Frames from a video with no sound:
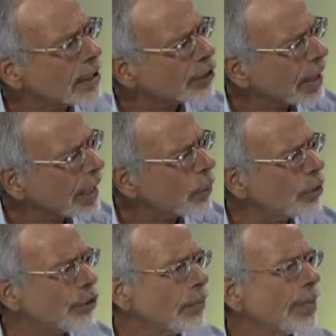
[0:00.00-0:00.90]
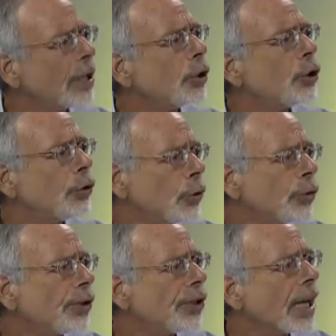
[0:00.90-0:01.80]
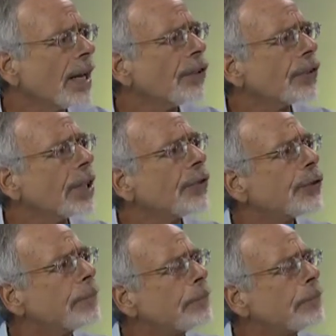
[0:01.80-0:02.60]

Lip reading: English language and being new to the United States.